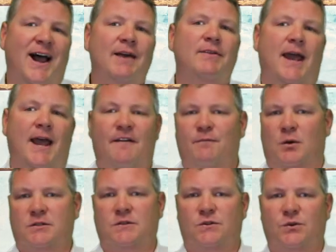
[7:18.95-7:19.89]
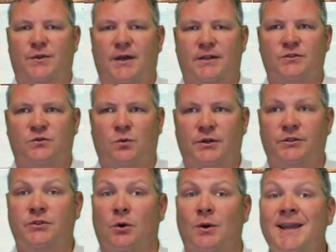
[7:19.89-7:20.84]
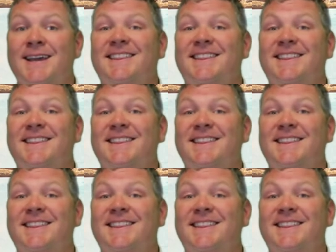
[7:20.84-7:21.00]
five and a half months of 2022.